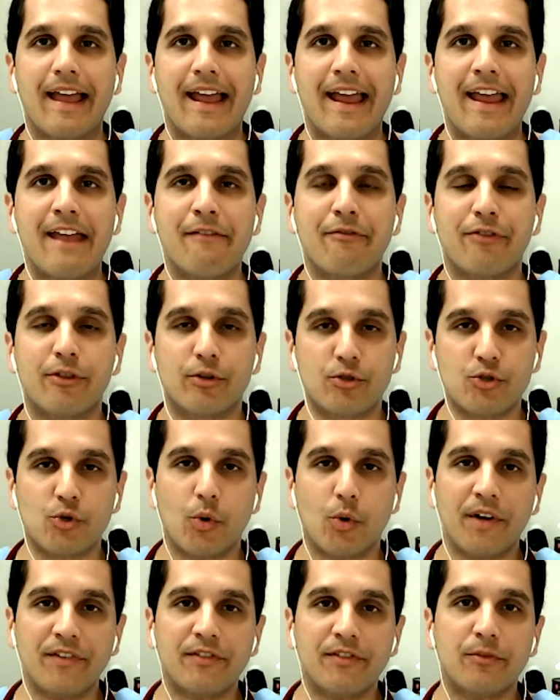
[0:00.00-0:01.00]
If the
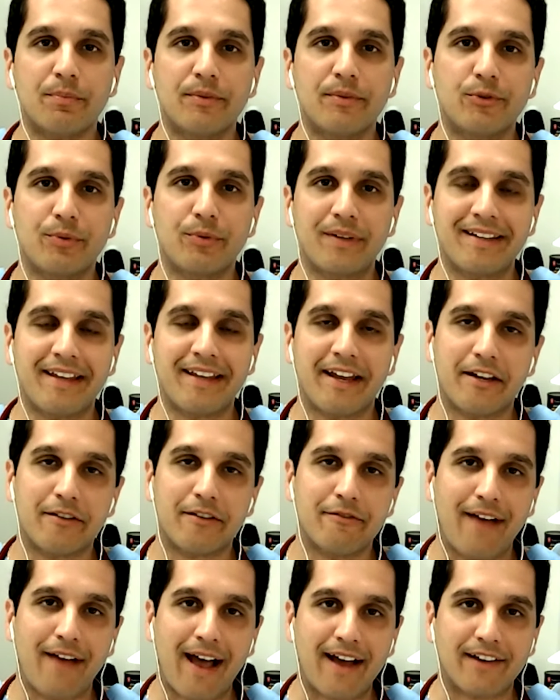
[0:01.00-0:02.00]
choice is between getting
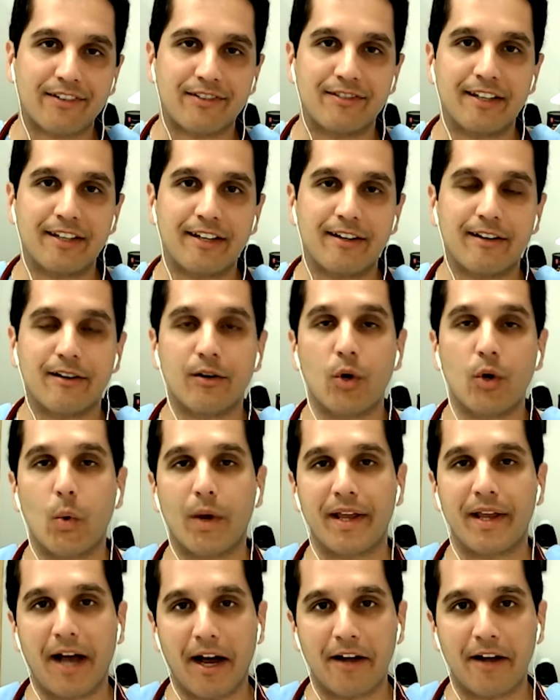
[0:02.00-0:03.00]
vaccinated and
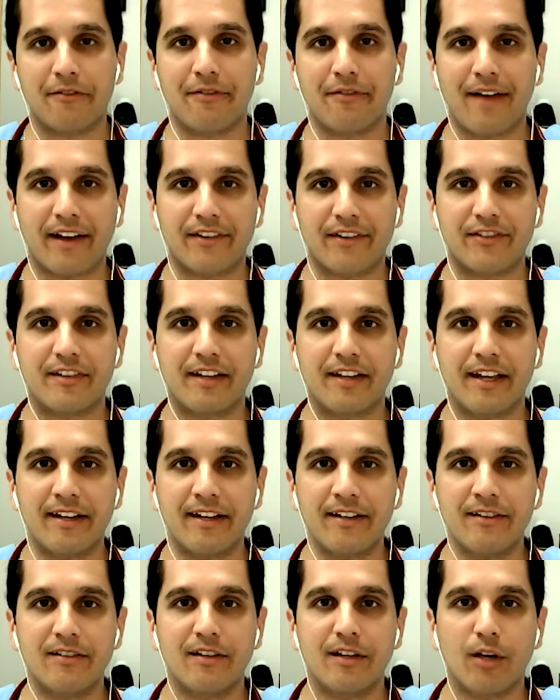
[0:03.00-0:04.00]
going
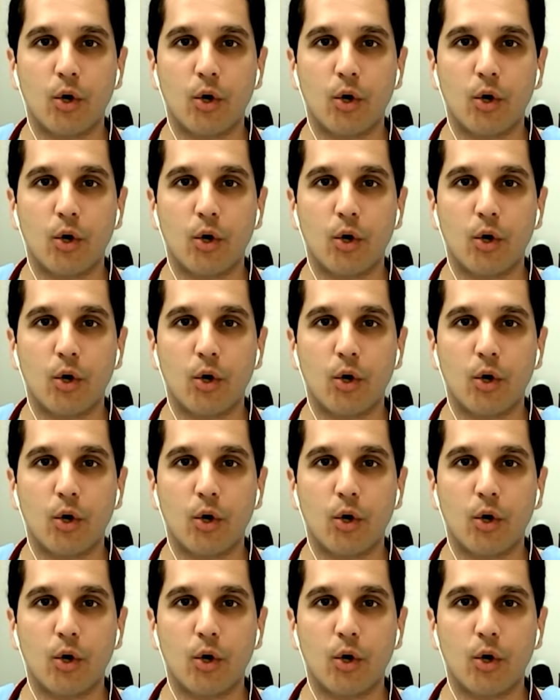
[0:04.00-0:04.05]
unvaccinated